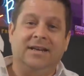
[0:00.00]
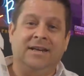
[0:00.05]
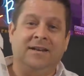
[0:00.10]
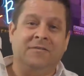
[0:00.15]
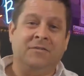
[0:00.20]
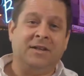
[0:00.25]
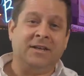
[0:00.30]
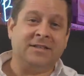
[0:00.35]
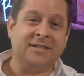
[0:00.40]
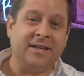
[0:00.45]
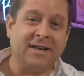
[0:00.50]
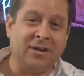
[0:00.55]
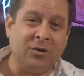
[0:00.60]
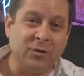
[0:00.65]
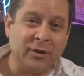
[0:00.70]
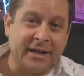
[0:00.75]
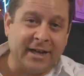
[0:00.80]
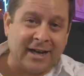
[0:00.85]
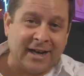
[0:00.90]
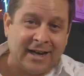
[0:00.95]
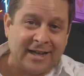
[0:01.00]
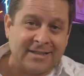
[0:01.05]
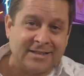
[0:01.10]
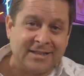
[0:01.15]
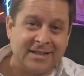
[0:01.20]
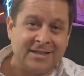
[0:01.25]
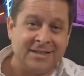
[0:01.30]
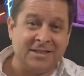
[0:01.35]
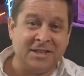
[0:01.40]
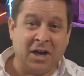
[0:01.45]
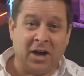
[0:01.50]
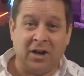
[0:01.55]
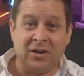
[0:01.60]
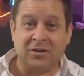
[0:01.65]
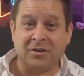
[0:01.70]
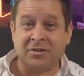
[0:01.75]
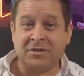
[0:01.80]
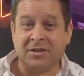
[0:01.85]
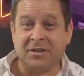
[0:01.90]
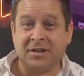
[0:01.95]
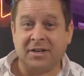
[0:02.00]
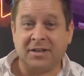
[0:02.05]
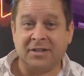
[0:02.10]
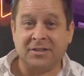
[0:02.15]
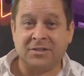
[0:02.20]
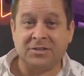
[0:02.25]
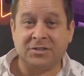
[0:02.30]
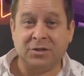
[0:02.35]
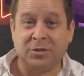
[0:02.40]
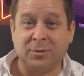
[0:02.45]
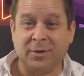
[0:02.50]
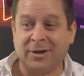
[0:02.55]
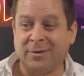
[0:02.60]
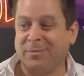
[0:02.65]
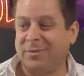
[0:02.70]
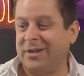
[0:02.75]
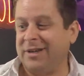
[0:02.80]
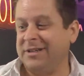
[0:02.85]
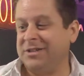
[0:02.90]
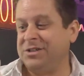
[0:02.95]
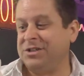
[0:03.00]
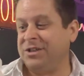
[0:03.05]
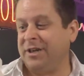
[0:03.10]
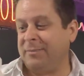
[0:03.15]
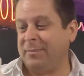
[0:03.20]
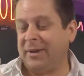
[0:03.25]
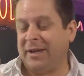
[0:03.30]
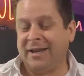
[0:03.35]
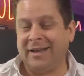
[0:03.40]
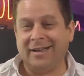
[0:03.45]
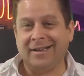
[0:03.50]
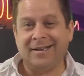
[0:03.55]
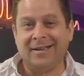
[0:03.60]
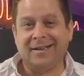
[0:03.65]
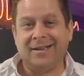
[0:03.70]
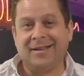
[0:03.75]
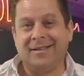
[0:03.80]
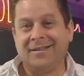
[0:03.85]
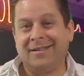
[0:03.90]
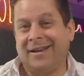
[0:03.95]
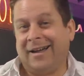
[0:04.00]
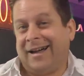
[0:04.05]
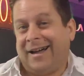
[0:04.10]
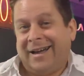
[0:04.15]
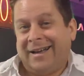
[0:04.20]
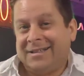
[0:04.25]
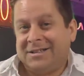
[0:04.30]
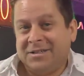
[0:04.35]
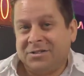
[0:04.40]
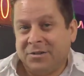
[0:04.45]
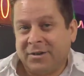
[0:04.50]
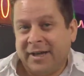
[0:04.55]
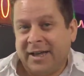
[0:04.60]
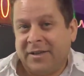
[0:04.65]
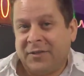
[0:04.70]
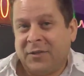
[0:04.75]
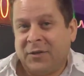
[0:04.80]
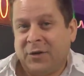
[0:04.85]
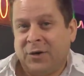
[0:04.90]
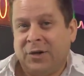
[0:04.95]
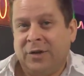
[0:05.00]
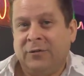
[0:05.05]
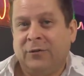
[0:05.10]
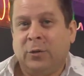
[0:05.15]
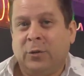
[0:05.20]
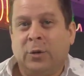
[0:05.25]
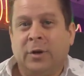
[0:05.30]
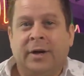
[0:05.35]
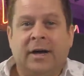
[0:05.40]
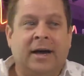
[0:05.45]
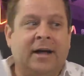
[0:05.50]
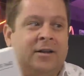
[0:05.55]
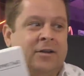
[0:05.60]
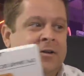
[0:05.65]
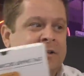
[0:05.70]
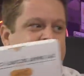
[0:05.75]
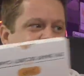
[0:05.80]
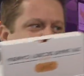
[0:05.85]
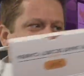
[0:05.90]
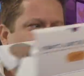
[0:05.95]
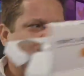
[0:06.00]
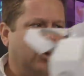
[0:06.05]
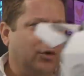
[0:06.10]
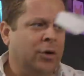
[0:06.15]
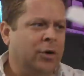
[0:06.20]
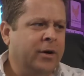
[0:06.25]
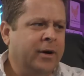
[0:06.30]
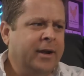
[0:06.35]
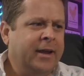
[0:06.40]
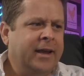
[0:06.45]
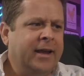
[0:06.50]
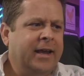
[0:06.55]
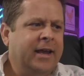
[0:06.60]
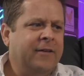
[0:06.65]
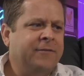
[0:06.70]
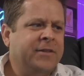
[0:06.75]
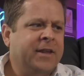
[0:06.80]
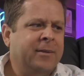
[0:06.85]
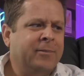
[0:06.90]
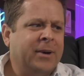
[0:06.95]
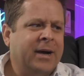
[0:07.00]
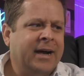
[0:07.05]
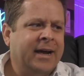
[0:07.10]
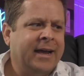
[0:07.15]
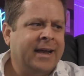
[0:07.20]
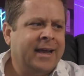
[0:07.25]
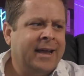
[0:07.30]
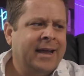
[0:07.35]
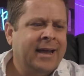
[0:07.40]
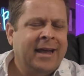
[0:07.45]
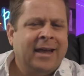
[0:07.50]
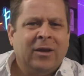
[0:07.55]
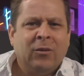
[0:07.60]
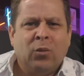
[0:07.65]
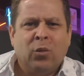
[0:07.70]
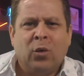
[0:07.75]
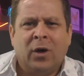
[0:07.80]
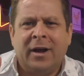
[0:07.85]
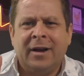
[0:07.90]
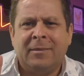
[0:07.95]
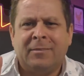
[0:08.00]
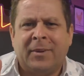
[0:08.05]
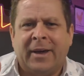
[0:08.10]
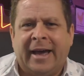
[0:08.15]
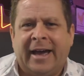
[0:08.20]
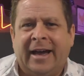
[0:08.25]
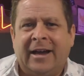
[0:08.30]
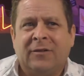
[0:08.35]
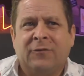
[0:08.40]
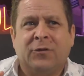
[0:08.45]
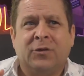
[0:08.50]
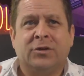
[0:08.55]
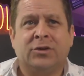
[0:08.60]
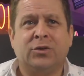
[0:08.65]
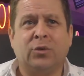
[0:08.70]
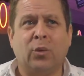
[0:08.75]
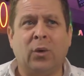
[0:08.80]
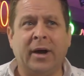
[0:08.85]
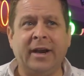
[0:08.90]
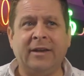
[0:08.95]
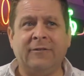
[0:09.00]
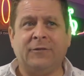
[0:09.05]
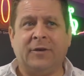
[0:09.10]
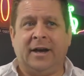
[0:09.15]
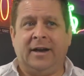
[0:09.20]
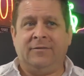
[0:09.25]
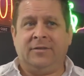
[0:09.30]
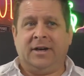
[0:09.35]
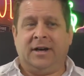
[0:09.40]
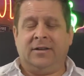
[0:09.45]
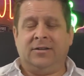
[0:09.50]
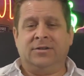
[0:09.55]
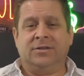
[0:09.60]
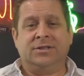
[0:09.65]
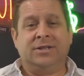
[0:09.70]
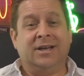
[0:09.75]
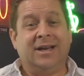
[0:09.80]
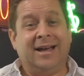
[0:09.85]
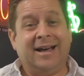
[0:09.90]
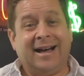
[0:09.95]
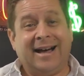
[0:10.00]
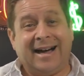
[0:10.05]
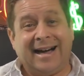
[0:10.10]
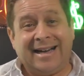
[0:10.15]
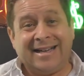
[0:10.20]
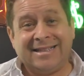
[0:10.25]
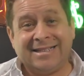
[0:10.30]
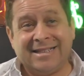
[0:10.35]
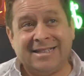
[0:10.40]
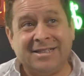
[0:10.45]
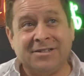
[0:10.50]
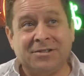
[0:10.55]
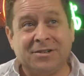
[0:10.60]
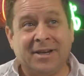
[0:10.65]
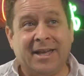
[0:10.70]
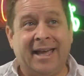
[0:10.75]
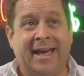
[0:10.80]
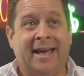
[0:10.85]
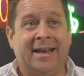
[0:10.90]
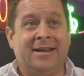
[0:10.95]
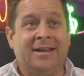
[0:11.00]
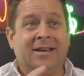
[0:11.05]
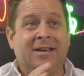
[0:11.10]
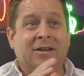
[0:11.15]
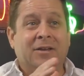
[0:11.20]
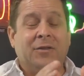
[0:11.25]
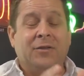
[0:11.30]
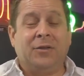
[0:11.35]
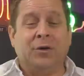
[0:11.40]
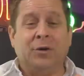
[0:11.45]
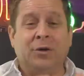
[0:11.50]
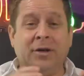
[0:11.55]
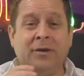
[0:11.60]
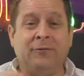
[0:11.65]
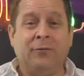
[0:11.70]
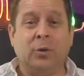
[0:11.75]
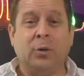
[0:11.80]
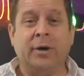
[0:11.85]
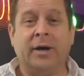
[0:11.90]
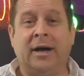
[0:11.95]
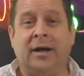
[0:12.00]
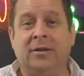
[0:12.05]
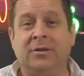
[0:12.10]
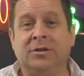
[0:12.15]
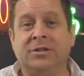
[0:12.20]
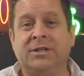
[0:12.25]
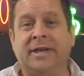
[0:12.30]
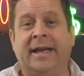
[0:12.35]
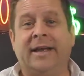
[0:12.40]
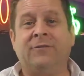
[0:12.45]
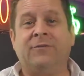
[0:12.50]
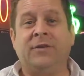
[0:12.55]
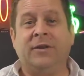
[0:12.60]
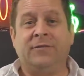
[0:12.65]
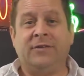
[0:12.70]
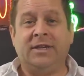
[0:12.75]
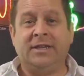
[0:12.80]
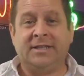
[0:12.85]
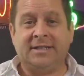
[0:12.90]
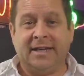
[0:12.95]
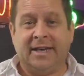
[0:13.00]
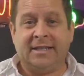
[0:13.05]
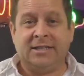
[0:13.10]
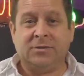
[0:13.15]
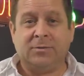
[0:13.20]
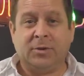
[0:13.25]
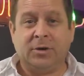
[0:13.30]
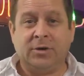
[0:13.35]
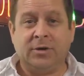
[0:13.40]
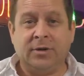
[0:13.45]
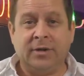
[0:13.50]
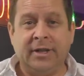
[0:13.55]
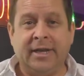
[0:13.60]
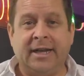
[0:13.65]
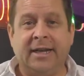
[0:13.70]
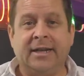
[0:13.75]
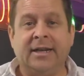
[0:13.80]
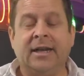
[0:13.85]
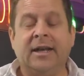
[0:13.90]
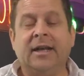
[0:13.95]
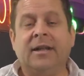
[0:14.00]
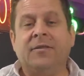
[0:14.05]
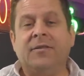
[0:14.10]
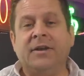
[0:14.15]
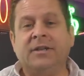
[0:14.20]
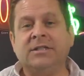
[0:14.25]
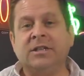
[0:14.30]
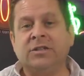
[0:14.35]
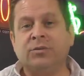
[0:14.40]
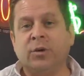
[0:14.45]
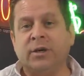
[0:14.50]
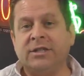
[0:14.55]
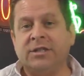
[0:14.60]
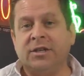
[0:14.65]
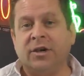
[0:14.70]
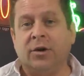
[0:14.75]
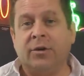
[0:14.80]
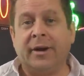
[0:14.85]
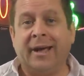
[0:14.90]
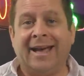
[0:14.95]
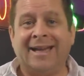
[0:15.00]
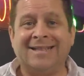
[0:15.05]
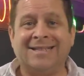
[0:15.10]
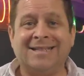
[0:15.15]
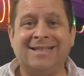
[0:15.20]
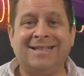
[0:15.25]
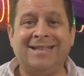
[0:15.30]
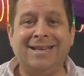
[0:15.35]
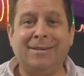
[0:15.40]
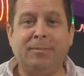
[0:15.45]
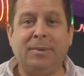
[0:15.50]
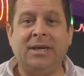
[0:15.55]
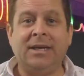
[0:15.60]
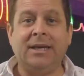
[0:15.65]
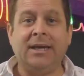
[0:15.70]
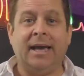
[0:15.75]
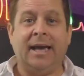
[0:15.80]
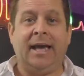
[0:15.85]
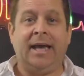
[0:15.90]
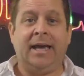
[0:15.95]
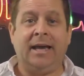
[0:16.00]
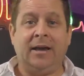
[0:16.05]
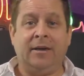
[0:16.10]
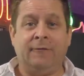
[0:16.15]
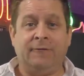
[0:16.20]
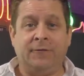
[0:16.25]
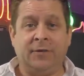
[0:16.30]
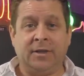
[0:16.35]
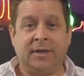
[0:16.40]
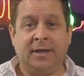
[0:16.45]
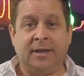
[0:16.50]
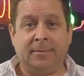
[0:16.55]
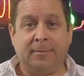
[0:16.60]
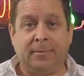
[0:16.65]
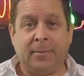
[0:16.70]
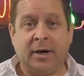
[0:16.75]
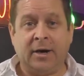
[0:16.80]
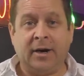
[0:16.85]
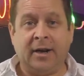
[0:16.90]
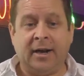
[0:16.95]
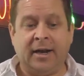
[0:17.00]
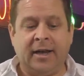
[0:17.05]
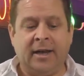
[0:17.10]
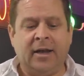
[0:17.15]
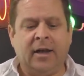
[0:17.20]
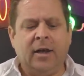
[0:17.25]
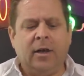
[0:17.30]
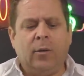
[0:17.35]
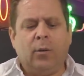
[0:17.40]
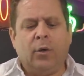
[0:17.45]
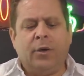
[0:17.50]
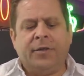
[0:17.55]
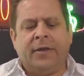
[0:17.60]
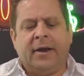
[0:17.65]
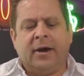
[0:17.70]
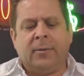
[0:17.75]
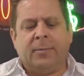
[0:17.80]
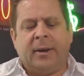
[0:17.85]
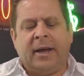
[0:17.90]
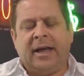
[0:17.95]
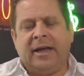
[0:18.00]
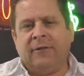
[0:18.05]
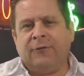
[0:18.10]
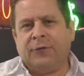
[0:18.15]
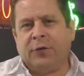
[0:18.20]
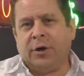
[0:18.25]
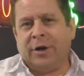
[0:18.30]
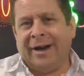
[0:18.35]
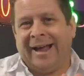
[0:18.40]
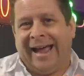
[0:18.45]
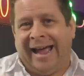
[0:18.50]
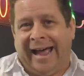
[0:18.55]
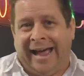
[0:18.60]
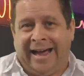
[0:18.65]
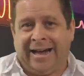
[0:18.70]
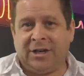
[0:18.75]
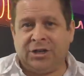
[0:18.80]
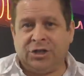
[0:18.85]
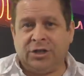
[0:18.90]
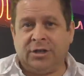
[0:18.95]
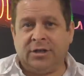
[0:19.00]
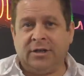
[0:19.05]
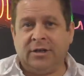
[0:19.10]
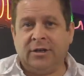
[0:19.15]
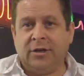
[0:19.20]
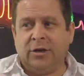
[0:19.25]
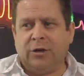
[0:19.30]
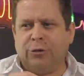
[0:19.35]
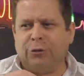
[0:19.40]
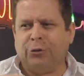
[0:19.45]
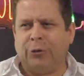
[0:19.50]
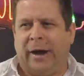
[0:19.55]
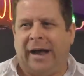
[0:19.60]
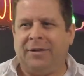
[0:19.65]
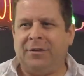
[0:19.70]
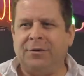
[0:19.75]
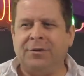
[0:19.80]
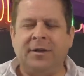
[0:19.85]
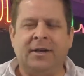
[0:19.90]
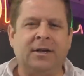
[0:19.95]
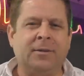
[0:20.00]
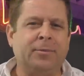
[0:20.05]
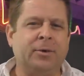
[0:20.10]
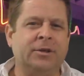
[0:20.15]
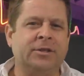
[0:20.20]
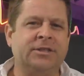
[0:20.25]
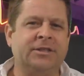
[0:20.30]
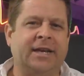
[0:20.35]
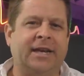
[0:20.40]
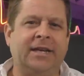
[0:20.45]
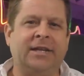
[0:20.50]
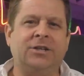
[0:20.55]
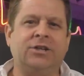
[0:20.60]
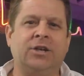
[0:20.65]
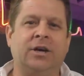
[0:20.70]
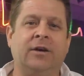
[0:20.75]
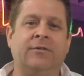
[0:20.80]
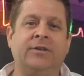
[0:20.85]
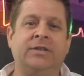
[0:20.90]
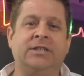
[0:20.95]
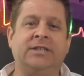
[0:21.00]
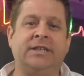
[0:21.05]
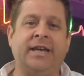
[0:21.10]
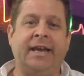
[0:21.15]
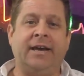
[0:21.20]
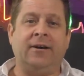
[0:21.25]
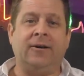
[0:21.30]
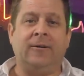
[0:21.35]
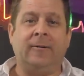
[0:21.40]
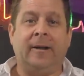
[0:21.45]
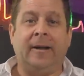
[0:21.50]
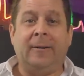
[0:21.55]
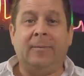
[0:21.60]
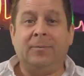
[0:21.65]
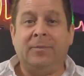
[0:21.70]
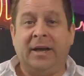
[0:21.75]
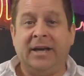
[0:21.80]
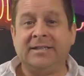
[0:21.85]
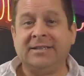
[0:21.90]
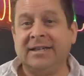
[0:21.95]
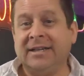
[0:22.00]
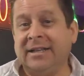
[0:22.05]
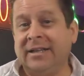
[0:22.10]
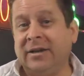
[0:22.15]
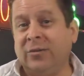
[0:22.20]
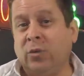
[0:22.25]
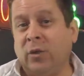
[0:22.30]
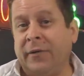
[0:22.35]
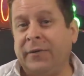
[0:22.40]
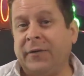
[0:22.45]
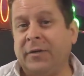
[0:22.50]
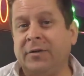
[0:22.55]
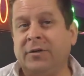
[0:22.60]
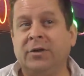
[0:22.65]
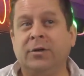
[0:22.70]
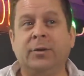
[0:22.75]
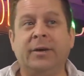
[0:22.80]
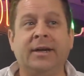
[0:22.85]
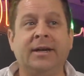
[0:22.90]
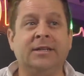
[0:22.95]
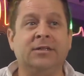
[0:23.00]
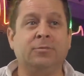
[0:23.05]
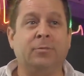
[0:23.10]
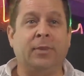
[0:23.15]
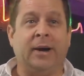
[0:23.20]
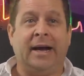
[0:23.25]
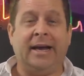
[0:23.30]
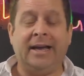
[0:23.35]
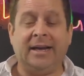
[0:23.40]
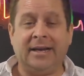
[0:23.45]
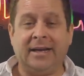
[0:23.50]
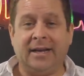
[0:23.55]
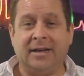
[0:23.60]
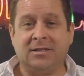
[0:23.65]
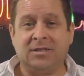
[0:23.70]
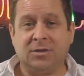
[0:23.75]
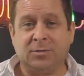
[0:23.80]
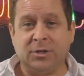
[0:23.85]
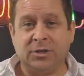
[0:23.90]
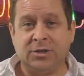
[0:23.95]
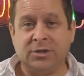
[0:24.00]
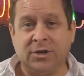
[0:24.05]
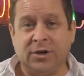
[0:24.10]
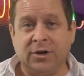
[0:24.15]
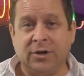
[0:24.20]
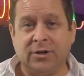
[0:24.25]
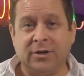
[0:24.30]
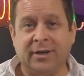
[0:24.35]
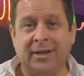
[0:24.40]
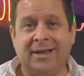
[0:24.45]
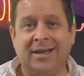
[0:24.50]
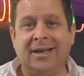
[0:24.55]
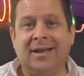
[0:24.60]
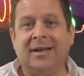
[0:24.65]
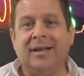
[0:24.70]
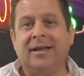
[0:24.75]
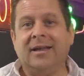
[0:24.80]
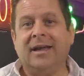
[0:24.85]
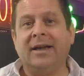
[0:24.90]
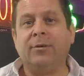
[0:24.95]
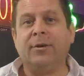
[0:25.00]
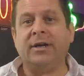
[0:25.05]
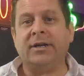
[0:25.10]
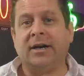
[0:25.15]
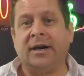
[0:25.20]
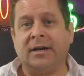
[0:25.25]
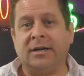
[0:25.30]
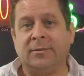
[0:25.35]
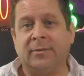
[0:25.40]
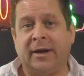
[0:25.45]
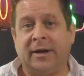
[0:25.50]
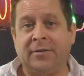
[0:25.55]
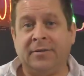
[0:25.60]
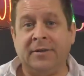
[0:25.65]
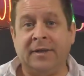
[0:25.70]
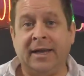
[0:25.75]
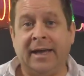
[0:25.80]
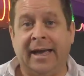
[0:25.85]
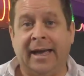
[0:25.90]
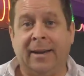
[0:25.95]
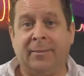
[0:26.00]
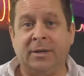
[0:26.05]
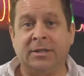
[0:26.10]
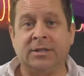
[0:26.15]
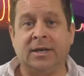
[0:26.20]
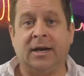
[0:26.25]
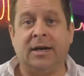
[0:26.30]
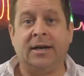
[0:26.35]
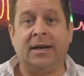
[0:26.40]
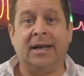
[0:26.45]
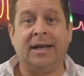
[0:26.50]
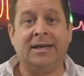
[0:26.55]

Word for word: if this thing only cost $1 to the consumer plus shipping, I still get $34. Or if they buy a 1-pack for $25, I still get $34.50 per lead. This is what's known as CPA affiliate marketing, where they are paying for an action rather than a percentage of a sale. Basically, what they're doing is buying customers early, like we talked about in the Amazon